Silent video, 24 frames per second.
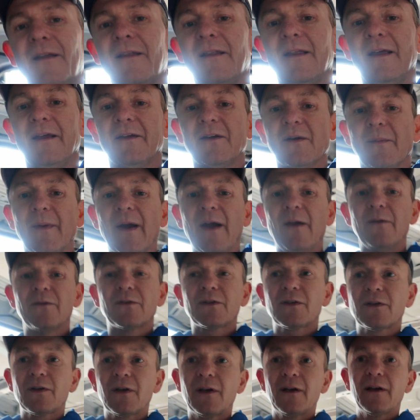they come
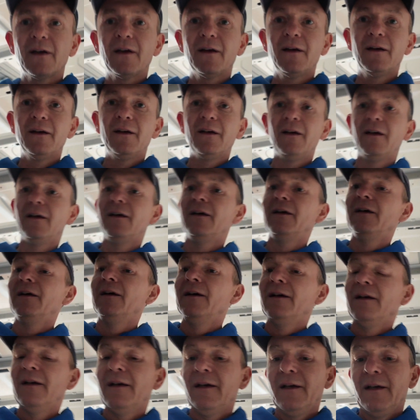out.
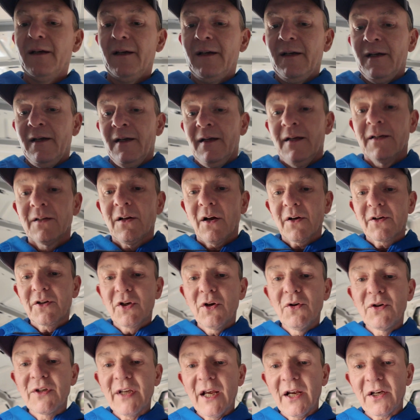It's like
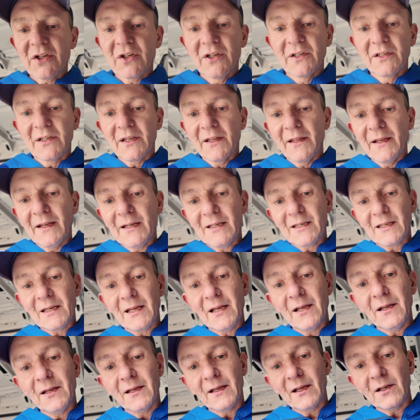2 sections to this.
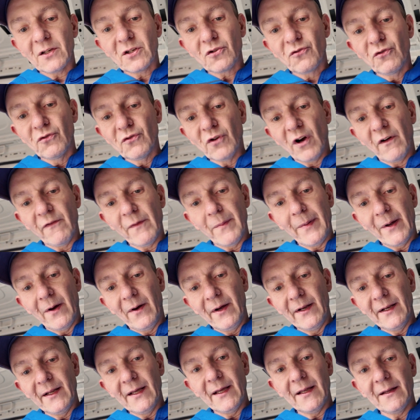You get a screwdriver
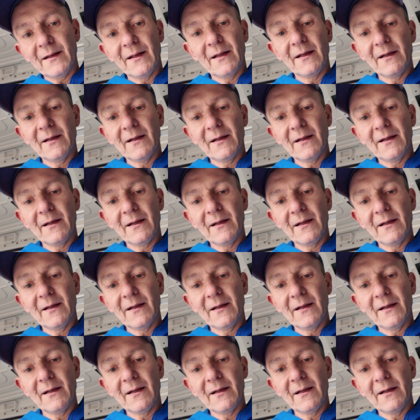behind it,